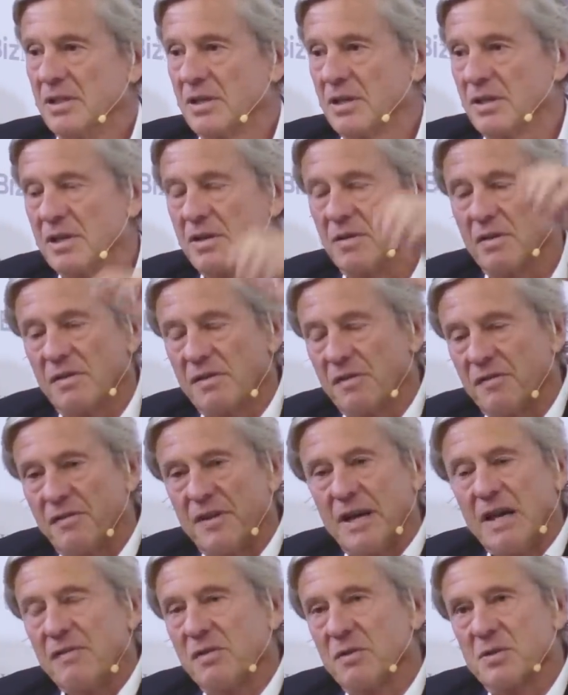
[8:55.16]
You know, there are the
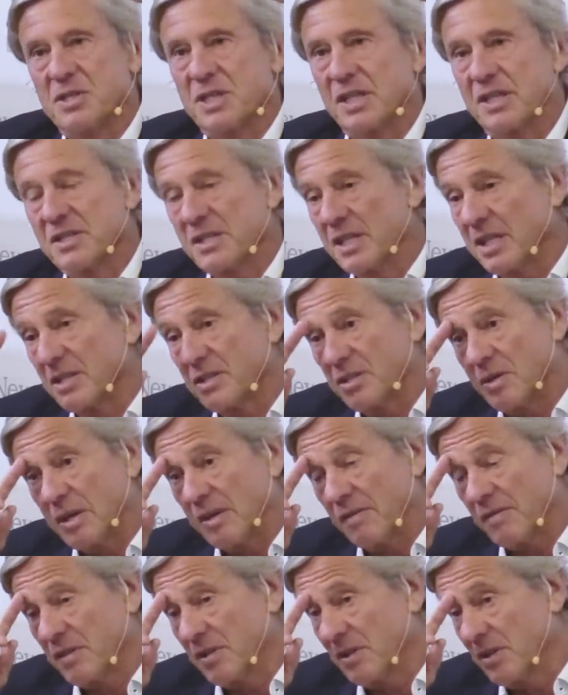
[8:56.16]
five or six things
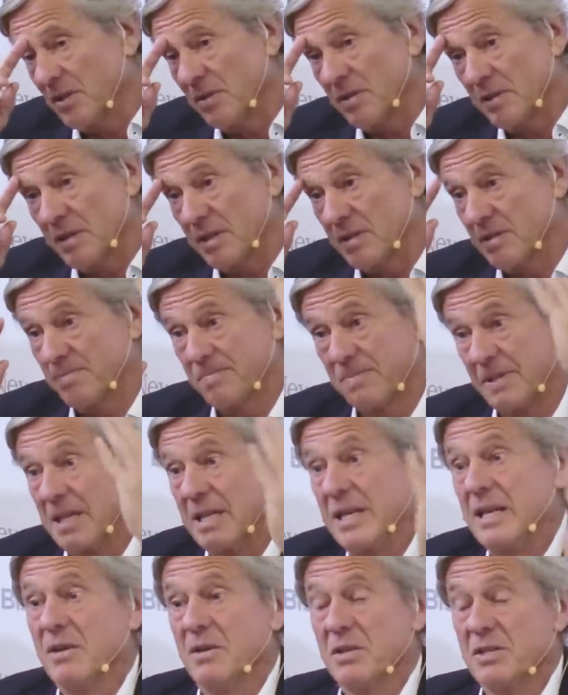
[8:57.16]
you have to do. It's
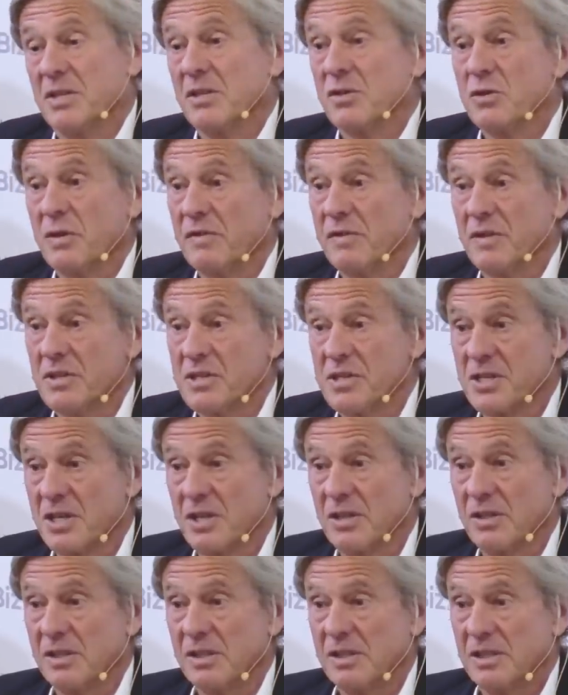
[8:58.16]
clear as the driven
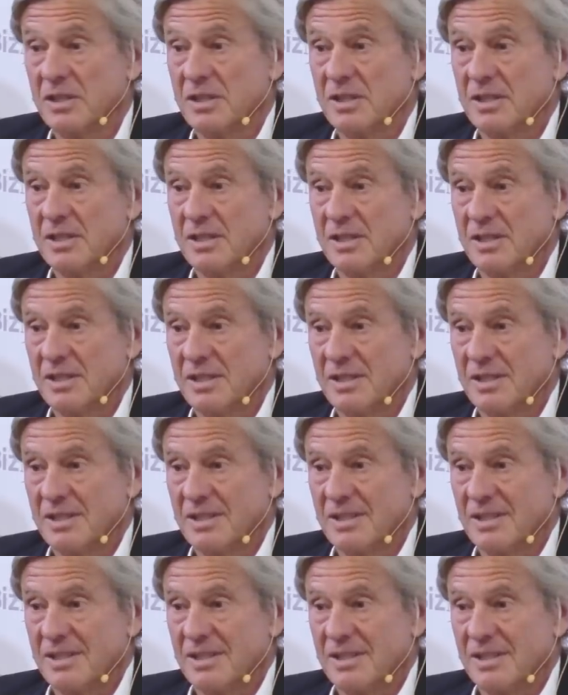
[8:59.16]
snow,
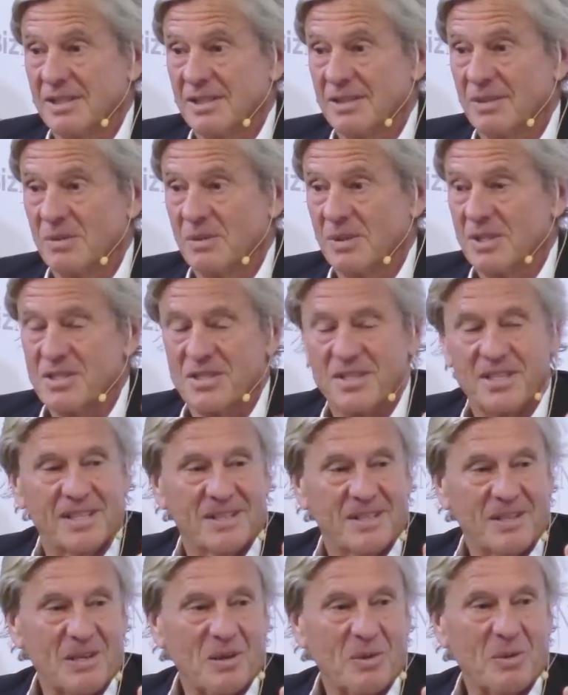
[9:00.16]
or as
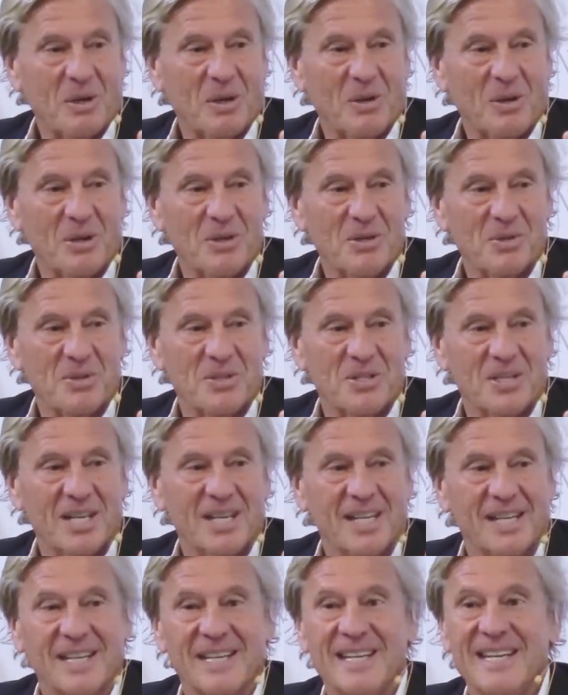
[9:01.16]
the clockwork orange would
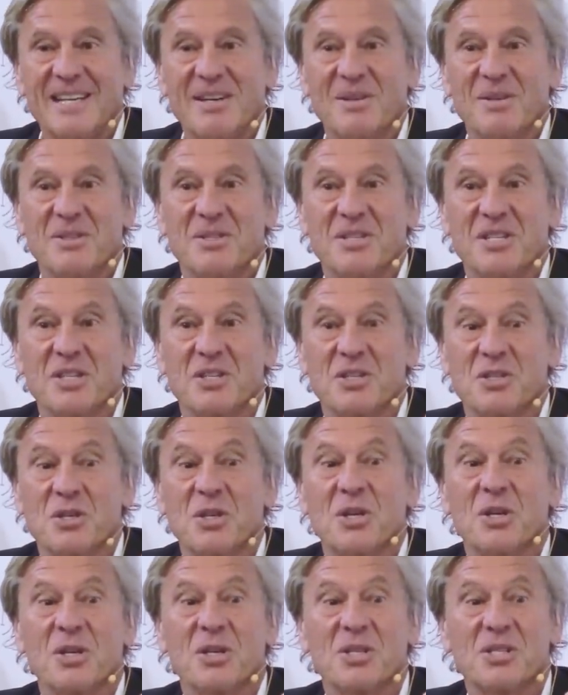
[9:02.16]
say, clear as the
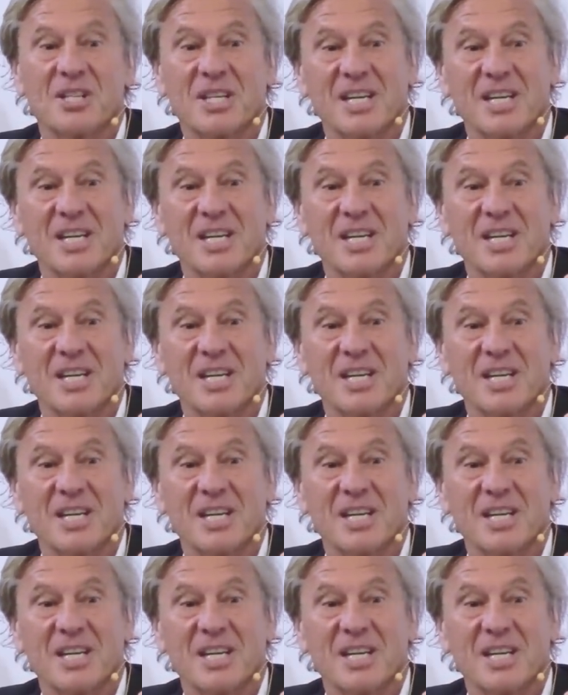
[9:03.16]
azure